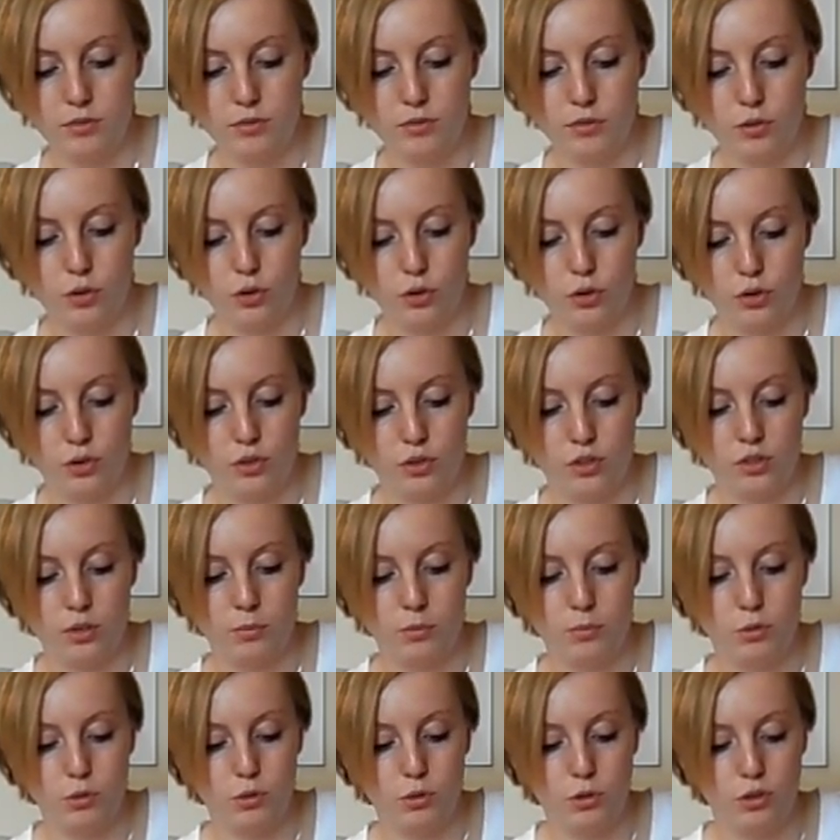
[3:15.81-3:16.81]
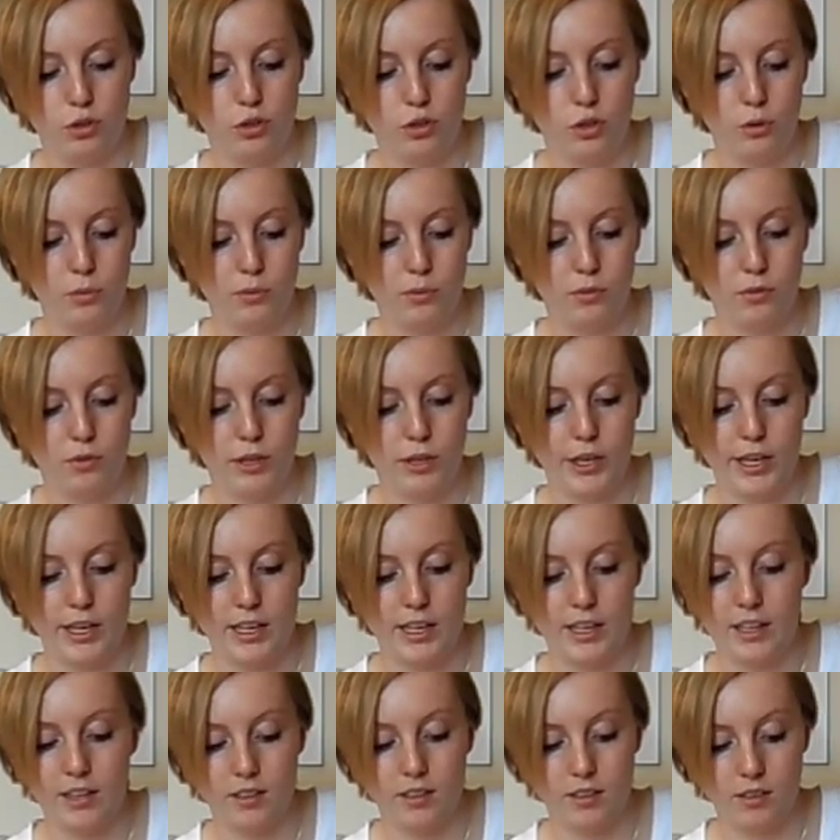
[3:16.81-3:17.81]
for sumptuous soap-free
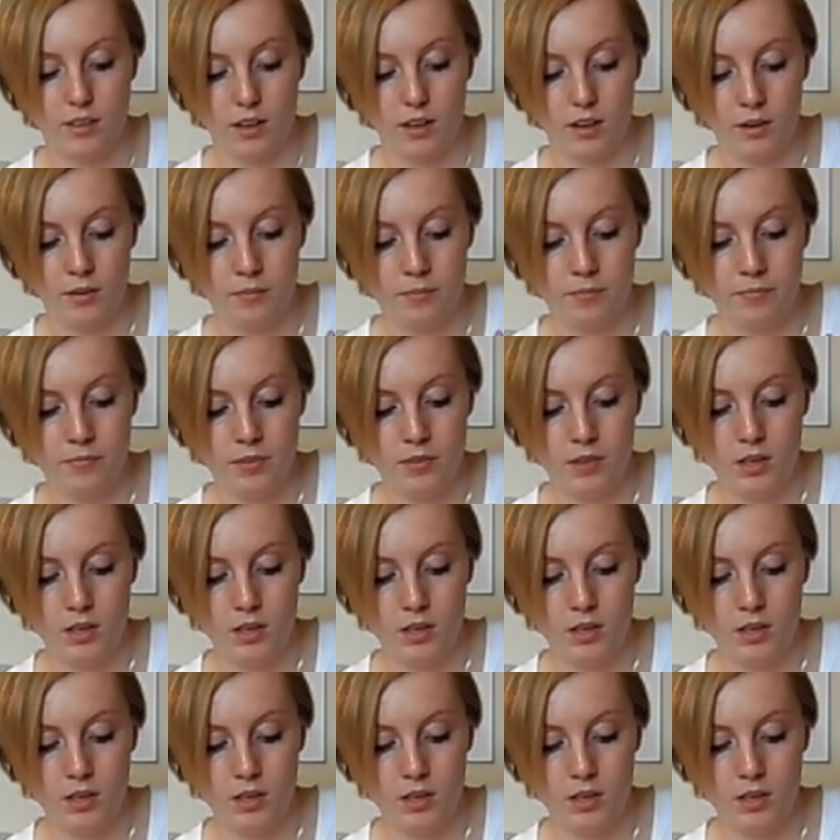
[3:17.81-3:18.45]
cleansing.